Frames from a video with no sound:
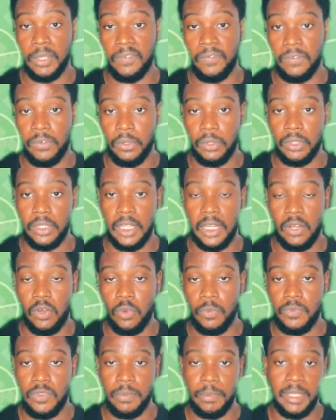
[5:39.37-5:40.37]
Pickford at
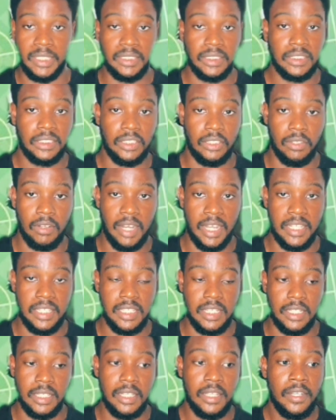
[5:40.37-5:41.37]
home to Manchester
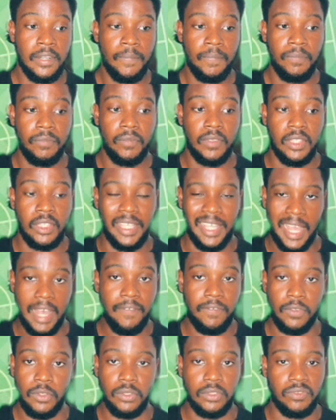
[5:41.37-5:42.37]
United. They
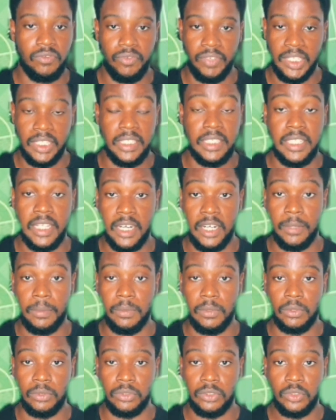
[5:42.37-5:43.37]
have looked really
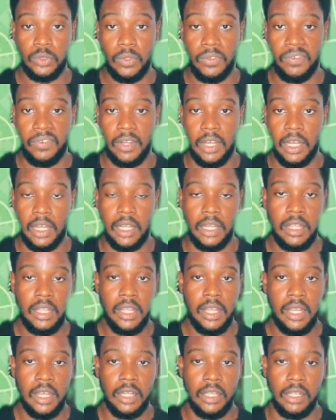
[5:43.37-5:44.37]
terrible so far.
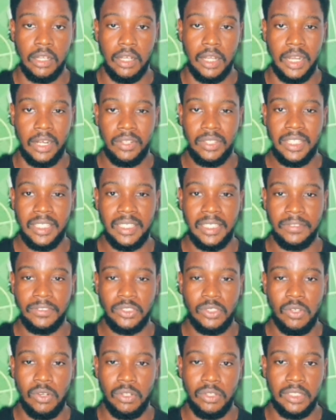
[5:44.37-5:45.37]
I don't think
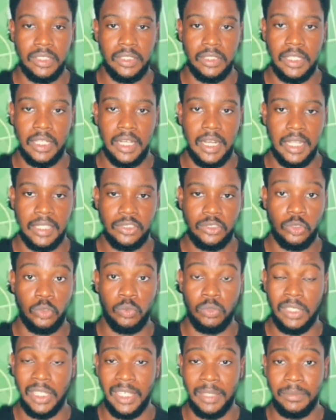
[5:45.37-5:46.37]
they've scored in their last
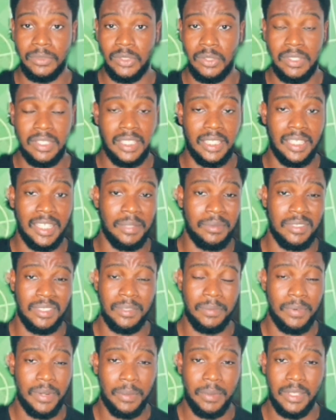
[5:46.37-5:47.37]
2 games or 3 games in
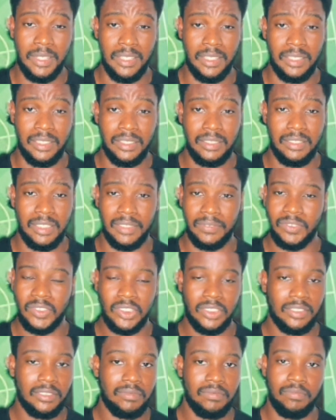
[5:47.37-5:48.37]
the Premier League. They've
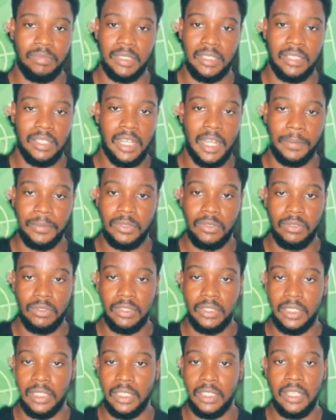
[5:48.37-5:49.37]
just been
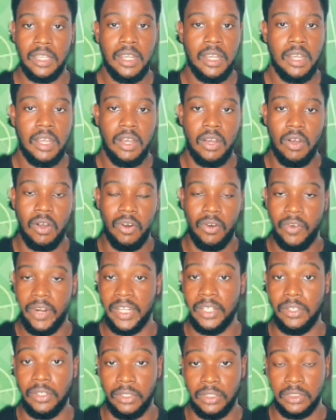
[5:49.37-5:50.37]
absolutely
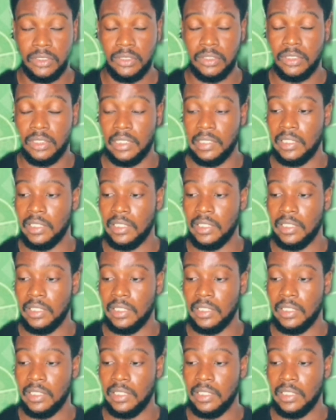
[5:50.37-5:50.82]
horrendous.